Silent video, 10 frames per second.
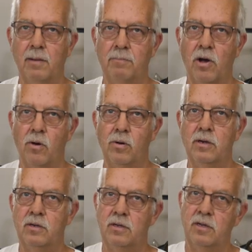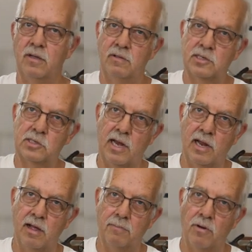Hiipoo. This kind
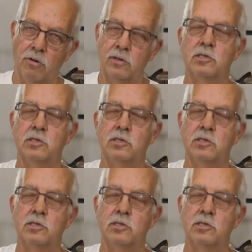of Hiipoo.